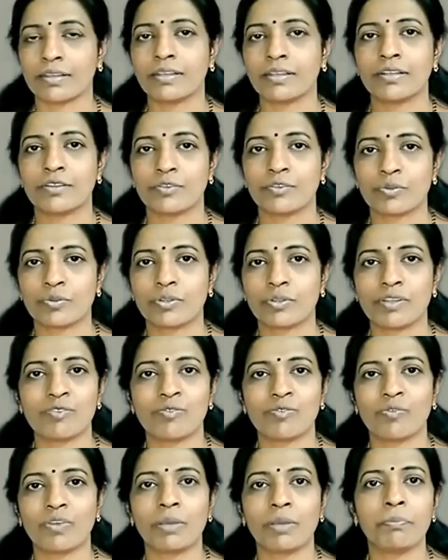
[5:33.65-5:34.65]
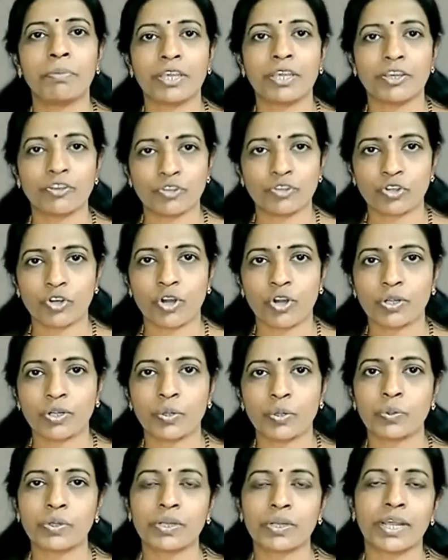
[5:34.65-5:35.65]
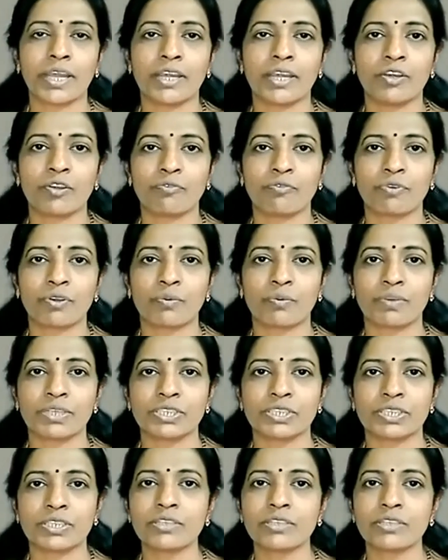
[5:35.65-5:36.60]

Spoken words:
So this will be a short note kind of a question.